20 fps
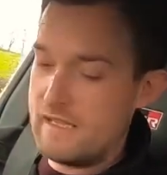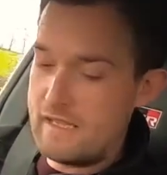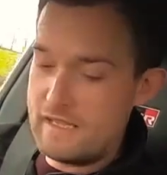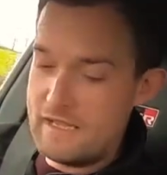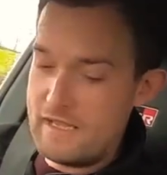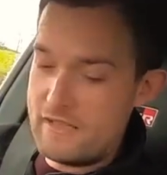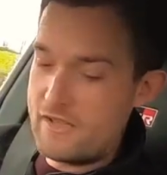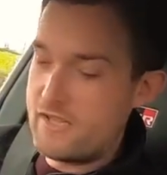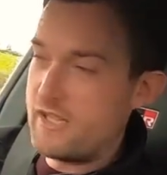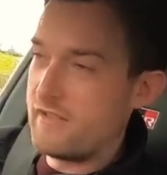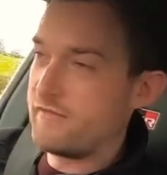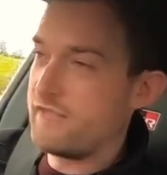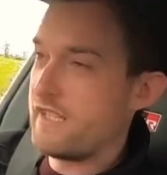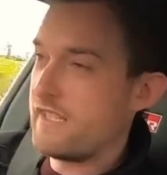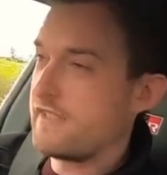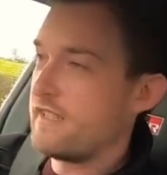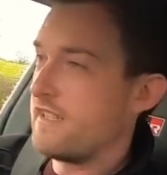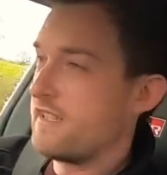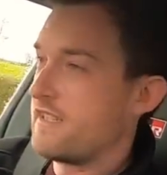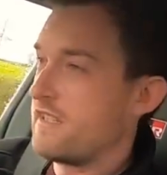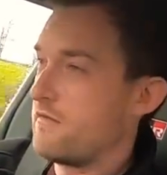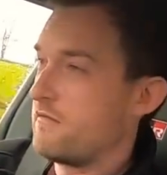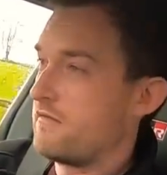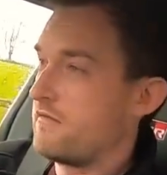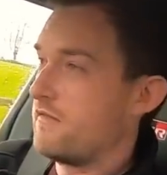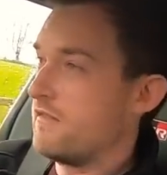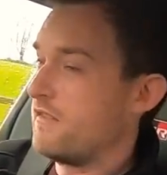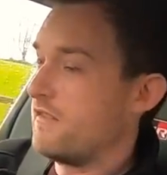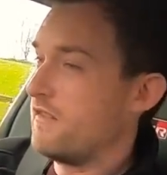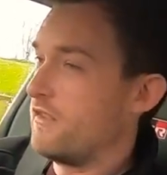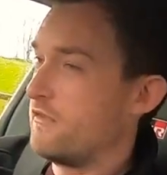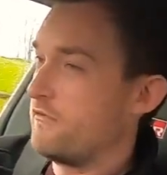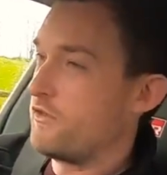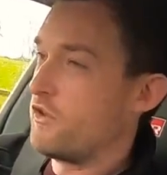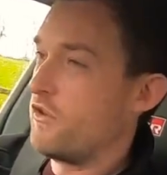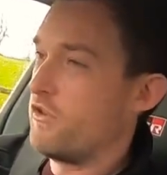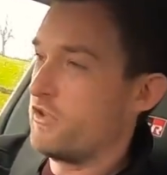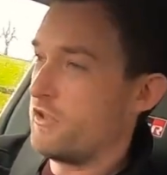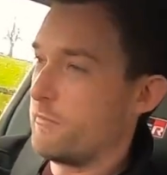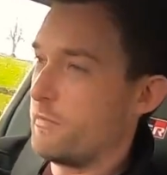gear shift distance that they've
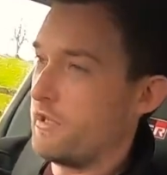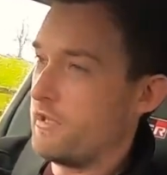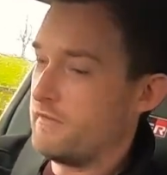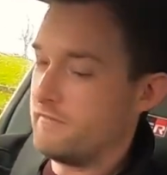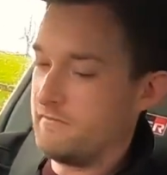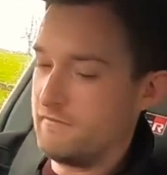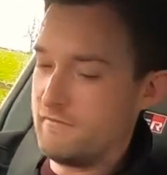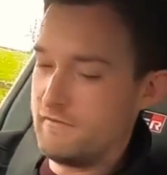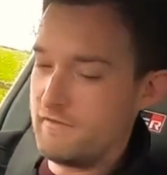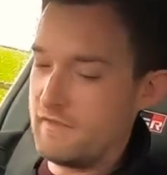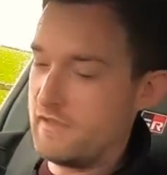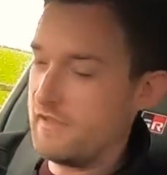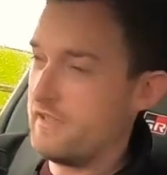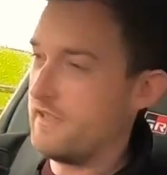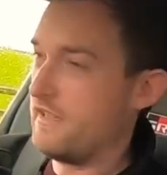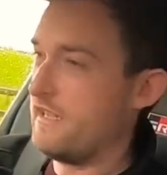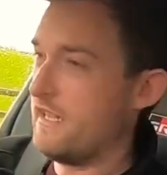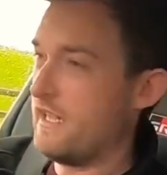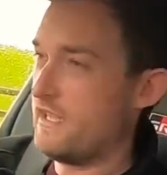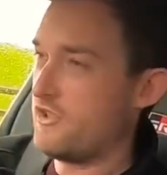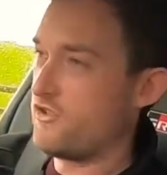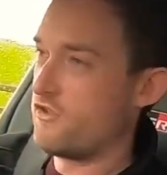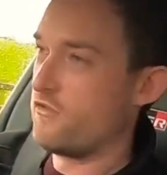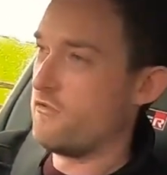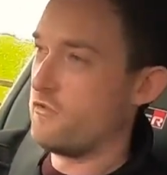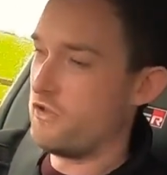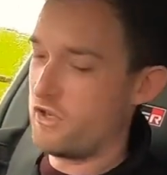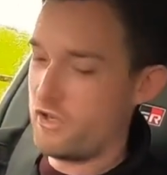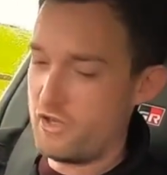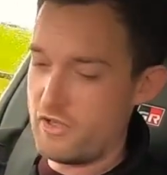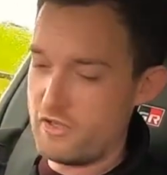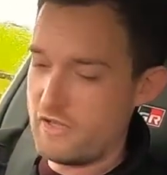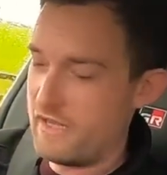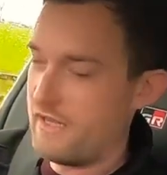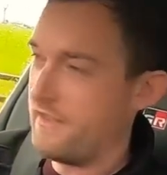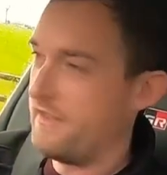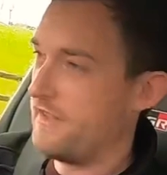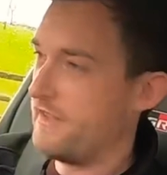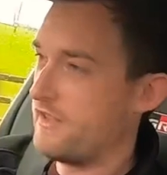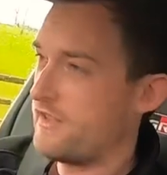talked about, it's so good,
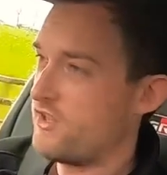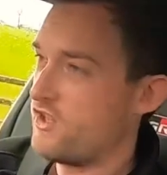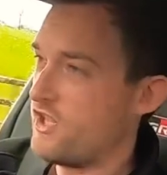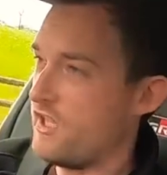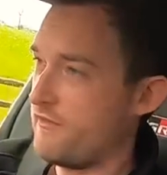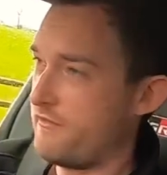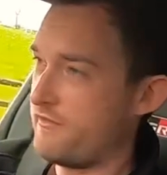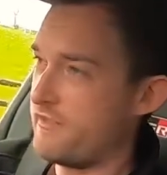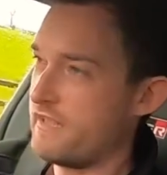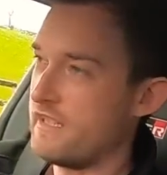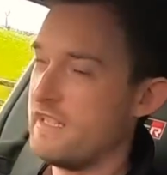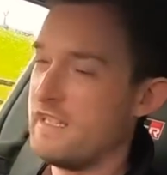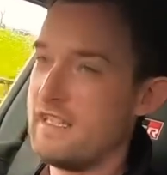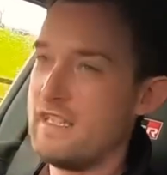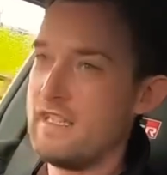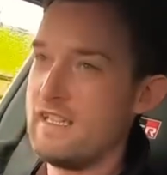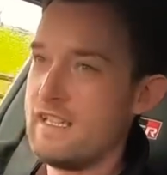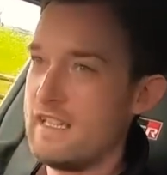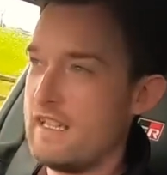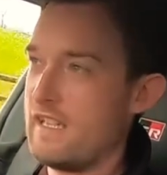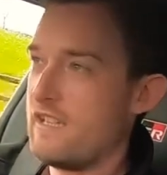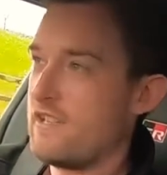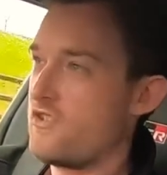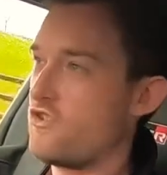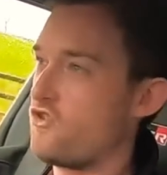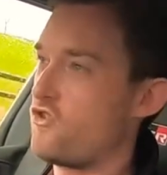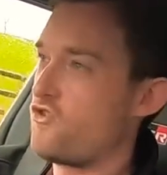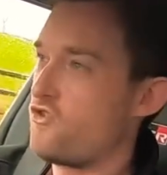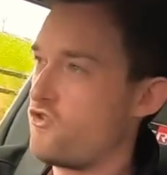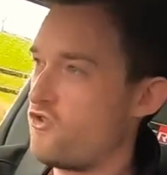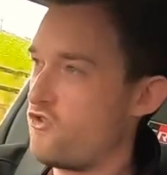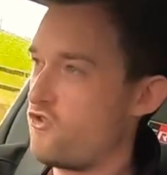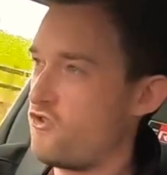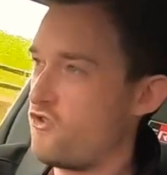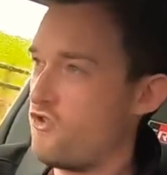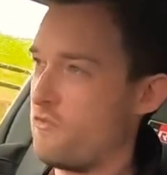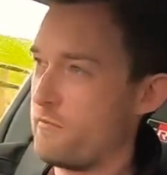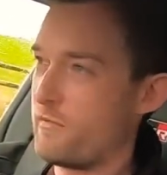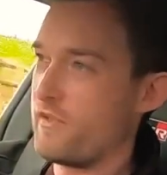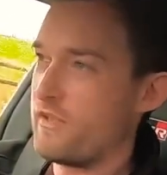and the shift is
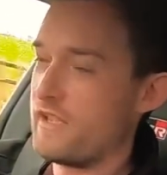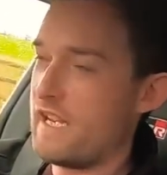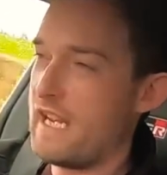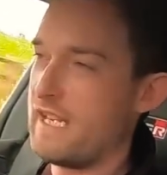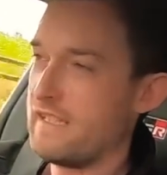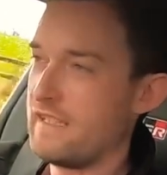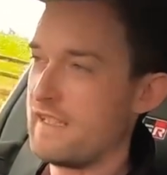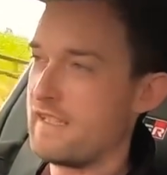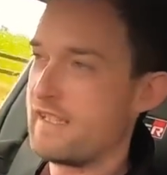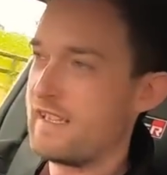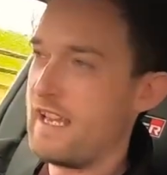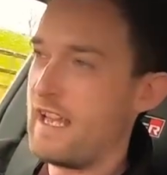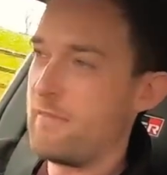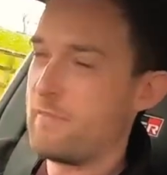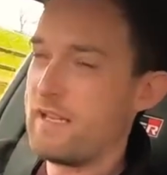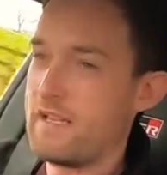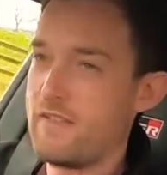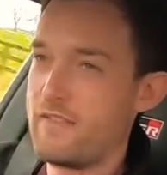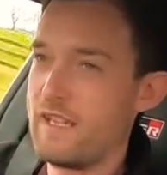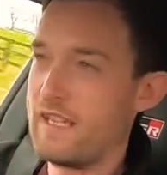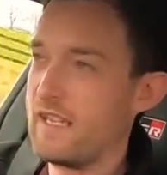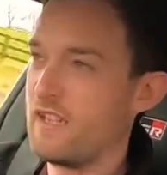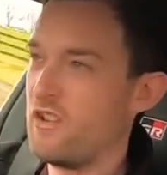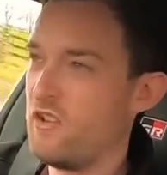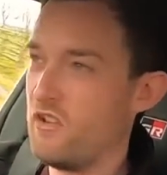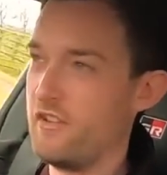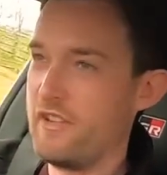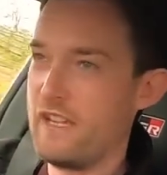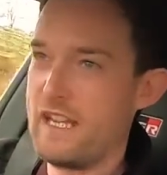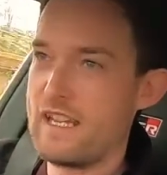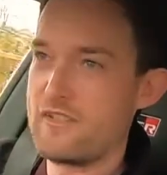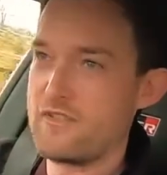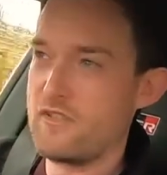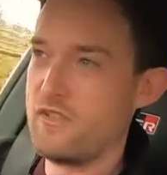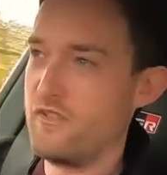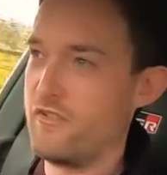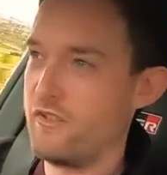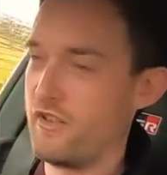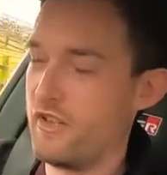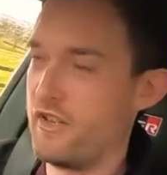super tight and snappy. Think Honda
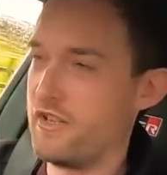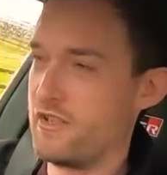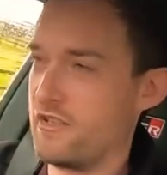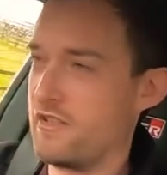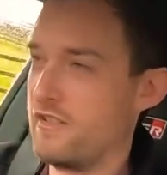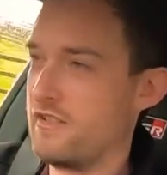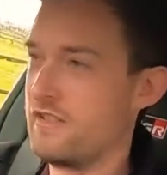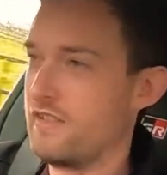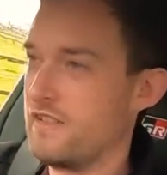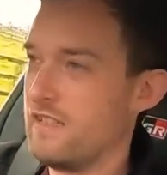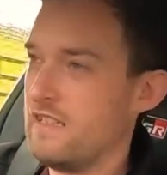S2000,